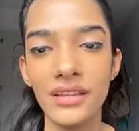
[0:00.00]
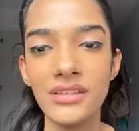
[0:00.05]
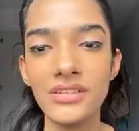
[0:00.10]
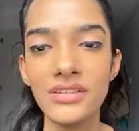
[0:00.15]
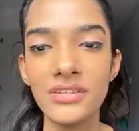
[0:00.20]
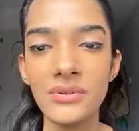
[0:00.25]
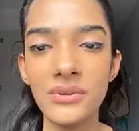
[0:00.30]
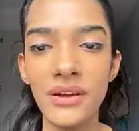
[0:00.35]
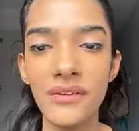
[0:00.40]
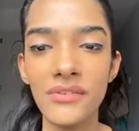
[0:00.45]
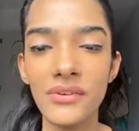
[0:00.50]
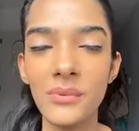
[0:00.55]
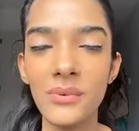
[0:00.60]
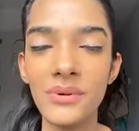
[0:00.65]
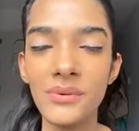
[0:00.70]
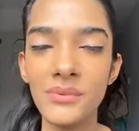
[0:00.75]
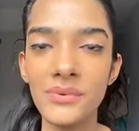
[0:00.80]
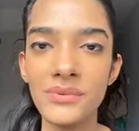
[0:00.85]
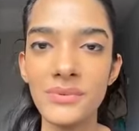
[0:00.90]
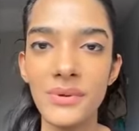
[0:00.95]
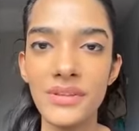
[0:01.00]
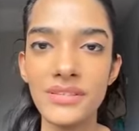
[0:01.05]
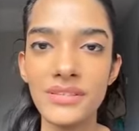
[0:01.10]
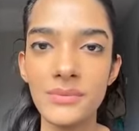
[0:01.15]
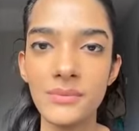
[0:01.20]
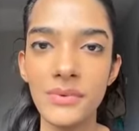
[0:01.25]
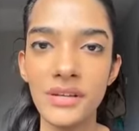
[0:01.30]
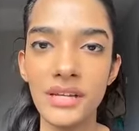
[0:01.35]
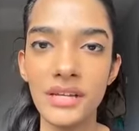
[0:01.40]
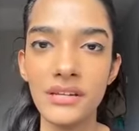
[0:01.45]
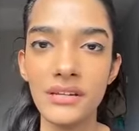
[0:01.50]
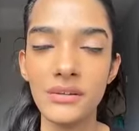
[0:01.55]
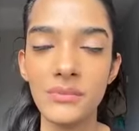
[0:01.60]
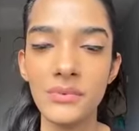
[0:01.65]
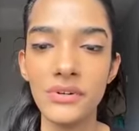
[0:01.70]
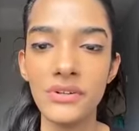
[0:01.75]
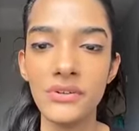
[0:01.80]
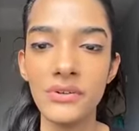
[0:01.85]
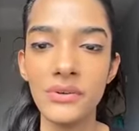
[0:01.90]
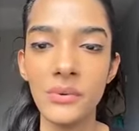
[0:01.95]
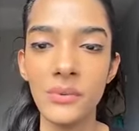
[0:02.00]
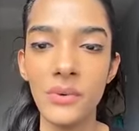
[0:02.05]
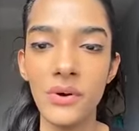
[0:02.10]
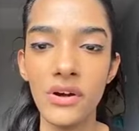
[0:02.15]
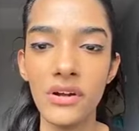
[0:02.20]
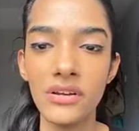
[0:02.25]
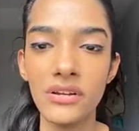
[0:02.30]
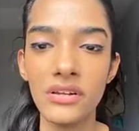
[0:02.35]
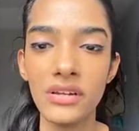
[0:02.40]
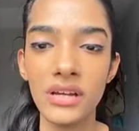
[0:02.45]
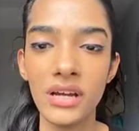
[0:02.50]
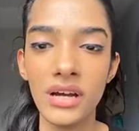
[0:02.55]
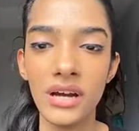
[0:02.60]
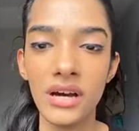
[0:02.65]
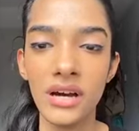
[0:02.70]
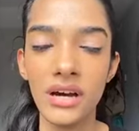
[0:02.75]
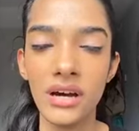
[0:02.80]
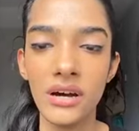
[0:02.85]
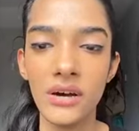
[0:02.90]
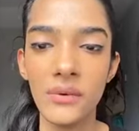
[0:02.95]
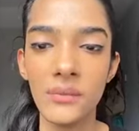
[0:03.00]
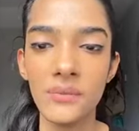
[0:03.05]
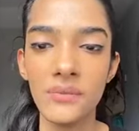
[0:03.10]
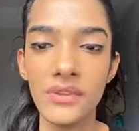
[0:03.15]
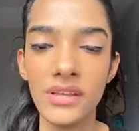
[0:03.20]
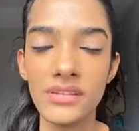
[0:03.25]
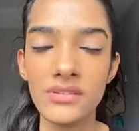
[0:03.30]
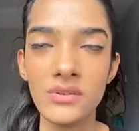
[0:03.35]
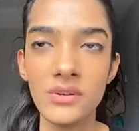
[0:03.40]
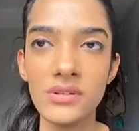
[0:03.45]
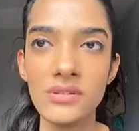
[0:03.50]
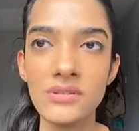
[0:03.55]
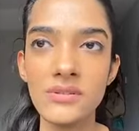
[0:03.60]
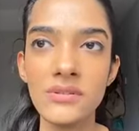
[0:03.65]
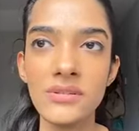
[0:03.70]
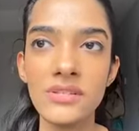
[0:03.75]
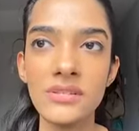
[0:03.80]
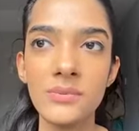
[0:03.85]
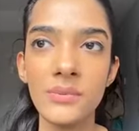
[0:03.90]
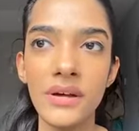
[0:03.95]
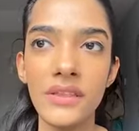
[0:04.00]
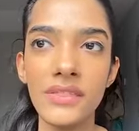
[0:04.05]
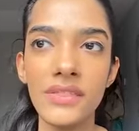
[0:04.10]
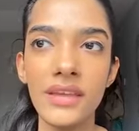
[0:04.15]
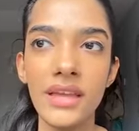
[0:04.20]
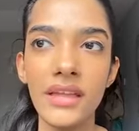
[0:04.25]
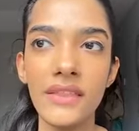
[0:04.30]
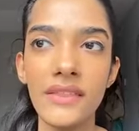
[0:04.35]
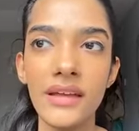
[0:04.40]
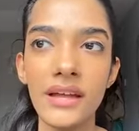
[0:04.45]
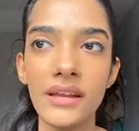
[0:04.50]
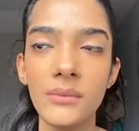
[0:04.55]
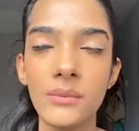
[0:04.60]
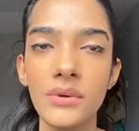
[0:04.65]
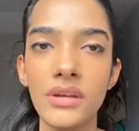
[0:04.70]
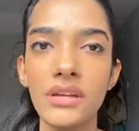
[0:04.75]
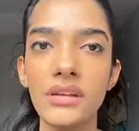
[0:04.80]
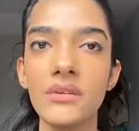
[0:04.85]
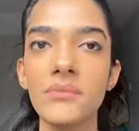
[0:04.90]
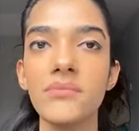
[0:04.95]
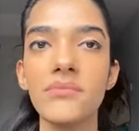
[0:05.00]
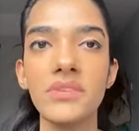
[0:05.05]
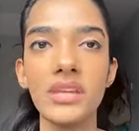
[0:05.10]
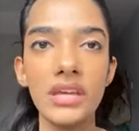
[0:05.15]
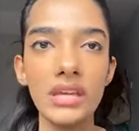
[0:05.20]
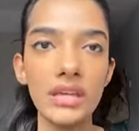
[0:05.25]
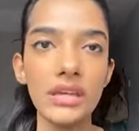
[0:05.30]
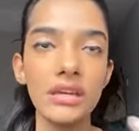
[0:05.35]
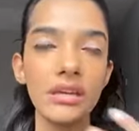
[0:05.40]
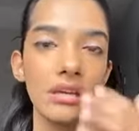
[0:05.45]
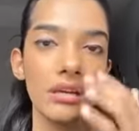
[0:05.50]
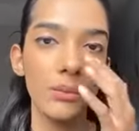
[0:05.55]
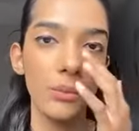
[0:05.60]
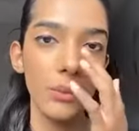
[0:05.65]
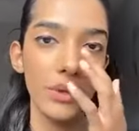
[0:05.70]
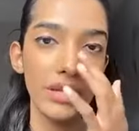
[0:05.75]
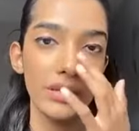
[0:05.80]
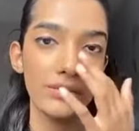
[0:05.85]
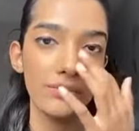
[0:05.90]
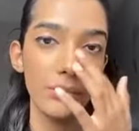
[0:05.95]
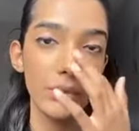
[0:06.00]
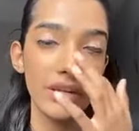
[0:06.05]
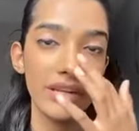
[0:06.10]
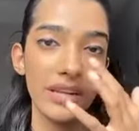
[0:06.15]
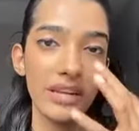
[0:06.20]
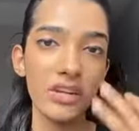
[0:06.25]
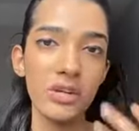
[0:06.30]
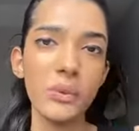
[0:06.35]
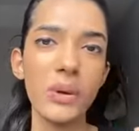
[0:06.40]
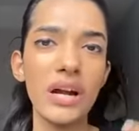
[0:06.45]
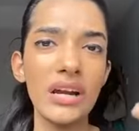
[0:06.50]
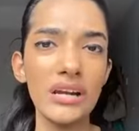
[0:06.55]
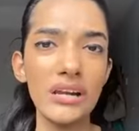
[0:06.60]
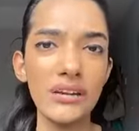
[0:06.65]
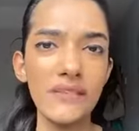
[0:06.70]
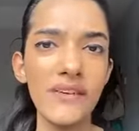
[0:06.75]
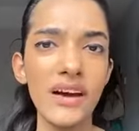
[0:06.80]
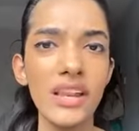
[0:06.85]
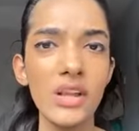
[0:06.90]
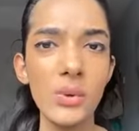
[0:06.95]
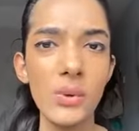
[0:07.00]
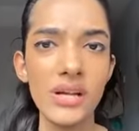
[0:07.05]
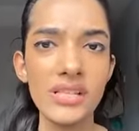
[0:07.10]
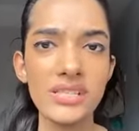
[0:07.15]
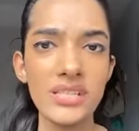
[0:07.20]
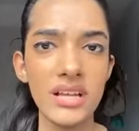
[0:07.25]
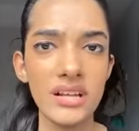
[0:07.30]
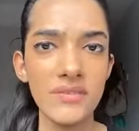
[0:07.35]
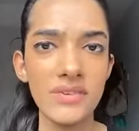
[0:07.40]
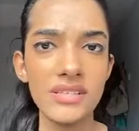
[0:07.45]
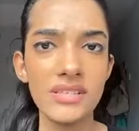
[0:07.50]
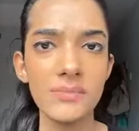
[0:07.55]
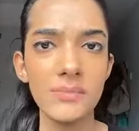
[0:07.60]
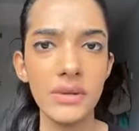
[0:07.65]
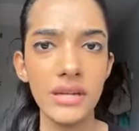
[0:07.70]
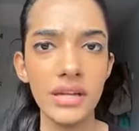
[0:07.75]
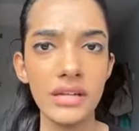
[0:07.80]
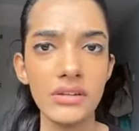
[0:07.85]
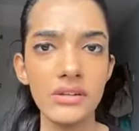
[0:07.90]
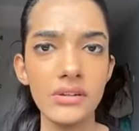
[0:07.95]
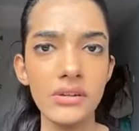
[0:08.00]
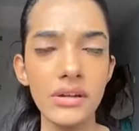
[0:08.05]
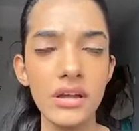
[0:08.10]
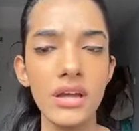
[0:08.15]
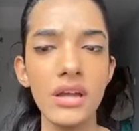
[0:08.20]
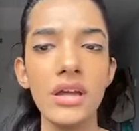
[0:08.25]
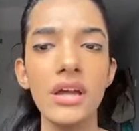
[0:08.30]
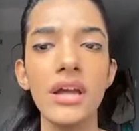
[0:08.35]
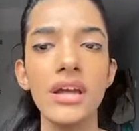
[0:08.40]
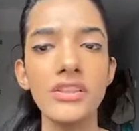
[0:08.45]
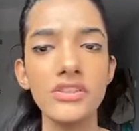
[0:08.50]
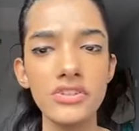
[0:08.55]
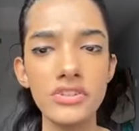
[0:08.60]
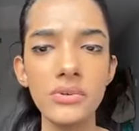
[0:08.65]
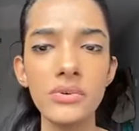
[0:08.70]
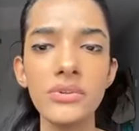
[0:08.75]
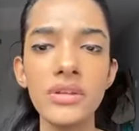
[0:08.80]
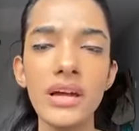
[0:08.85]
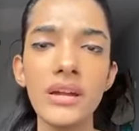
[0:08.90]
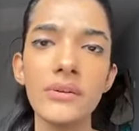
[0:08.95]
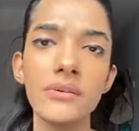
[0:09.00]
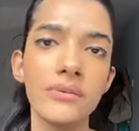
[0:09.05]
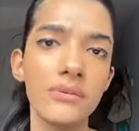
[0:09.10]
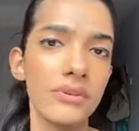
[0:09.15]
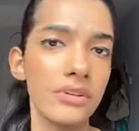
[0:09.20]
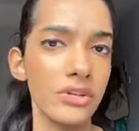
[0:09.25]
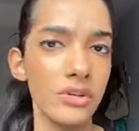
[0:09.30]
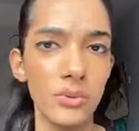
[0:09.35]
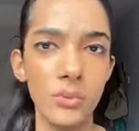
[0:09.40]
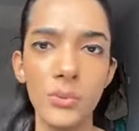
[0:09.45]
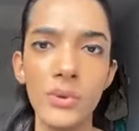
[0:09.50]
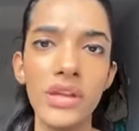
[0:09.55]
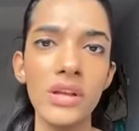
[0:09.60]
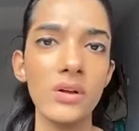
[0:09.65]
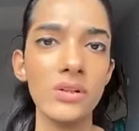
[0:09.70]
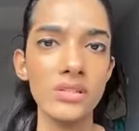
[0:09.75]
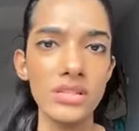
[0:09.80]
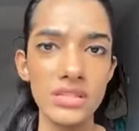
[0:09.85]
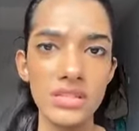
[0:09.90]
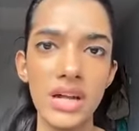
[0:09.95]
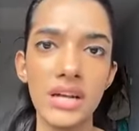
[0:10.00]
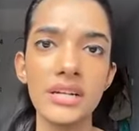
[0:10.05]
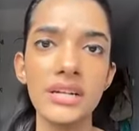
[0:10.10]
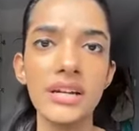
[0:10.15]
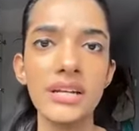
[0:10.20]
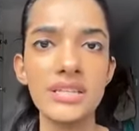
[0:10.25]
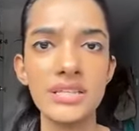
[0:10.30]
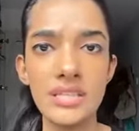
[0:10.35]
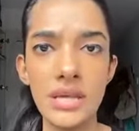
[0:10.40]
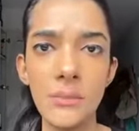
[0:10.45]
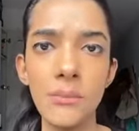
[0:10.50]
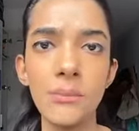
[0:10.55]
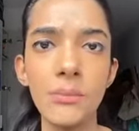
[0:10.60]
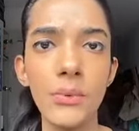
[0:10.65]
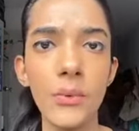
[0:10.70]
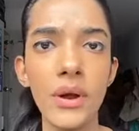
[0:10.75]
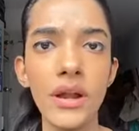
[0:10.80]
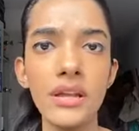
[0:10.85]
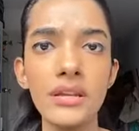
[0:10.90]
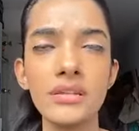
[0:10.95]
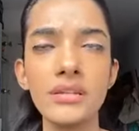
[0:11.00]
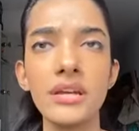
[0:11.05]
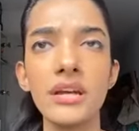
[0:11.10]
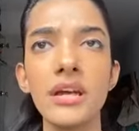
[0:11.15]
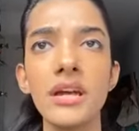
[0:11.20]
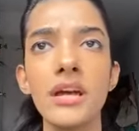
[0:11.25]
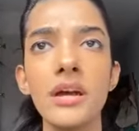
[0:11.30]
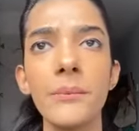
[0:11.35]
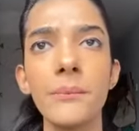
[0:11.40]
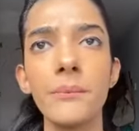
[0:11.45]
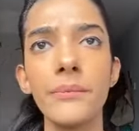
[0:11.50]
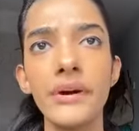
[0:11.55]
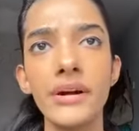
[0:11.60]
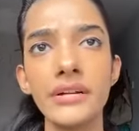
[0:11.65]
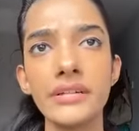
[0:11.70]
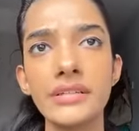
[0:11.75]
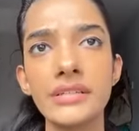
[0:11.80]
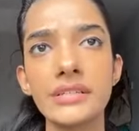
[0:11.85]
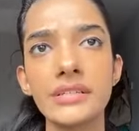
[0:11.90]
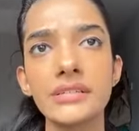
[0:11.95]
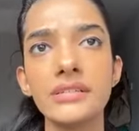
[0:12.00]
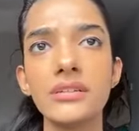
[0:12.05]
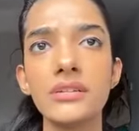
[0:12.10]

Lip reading: true. Everyone was once a beginner. But you know what? There's also this one thing that we think we tend to undervalue ourselves as a beginner. It's true that, we also started at some point, but